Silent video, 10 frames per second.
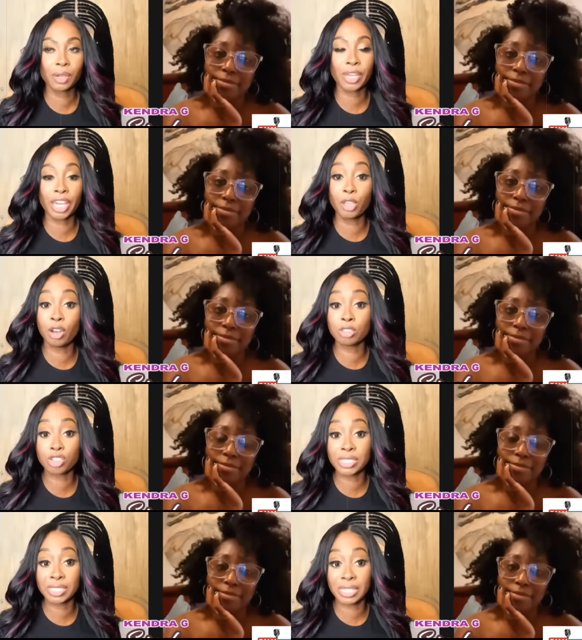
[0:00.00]
Speaker 1: You don't trust
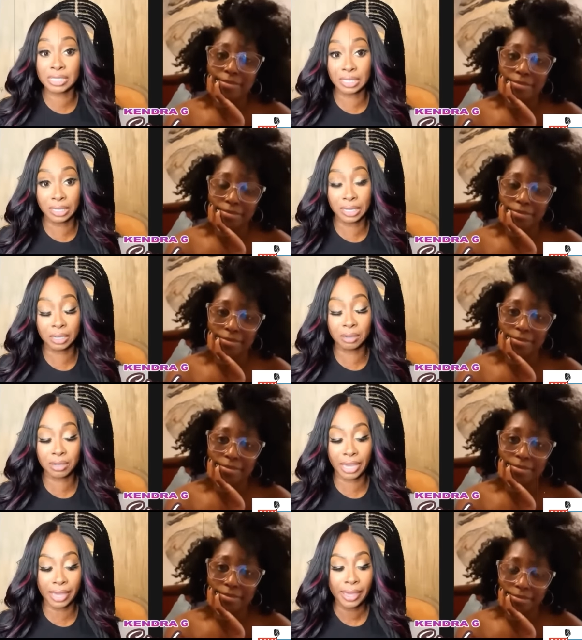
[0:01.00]
easily.
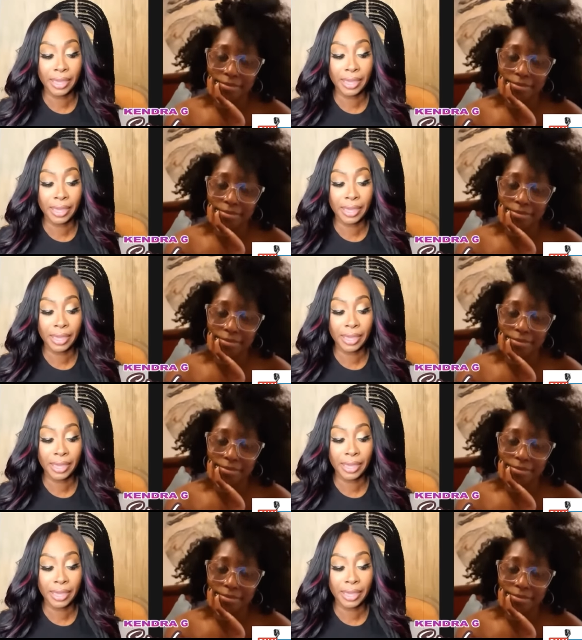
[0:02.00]
Okay.